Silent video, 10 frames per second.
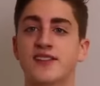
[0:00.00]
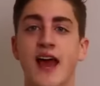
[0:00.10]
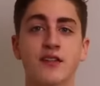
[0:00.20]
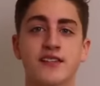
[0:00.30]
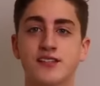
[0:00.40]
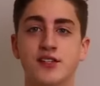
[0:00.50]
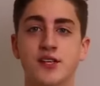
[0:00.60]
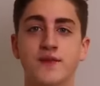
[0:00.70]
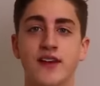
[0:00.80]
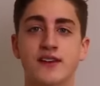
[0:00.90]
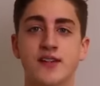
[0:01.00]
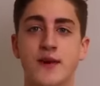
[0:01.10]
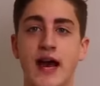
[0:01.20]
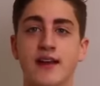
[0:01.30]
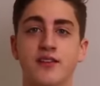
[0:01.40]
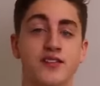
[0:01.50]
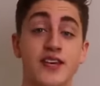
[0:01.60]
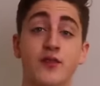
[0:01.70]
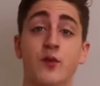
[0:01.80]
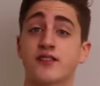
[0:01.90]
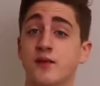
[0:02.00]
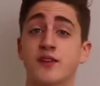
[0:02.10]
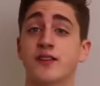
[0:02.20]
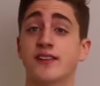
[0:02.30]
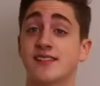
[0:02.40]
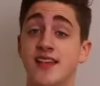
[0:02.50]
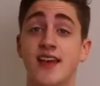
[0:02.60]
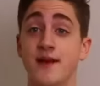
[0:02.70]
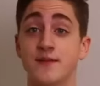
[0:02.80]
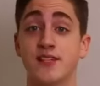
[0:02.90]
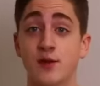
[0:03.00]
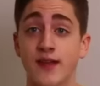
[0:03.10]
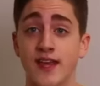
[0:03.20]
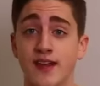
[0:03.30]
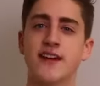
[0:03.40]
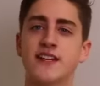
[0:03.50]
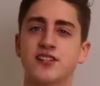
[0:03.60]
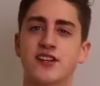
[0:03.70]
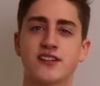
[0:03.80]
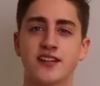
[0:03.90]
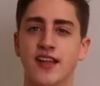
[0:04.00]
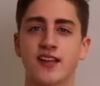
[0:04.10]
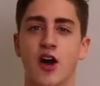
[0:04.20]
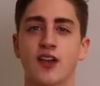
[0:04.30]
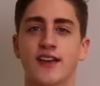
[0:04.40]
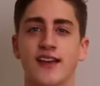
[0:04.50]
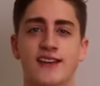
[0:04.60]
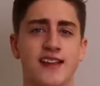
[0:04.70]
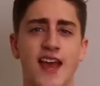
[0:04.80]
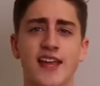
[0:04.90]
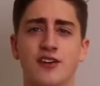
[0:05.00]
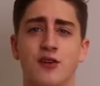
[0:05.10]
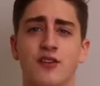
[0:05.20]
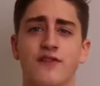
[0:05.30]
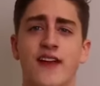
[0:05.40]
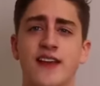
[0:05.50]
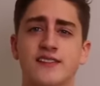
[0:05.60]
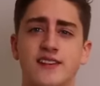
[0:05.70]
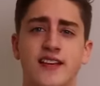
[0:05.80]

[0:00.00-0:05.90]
there's countless YouTube videos about it. There's even ones where you can see him doing it, in addition to, like, calling his eight-year-old fans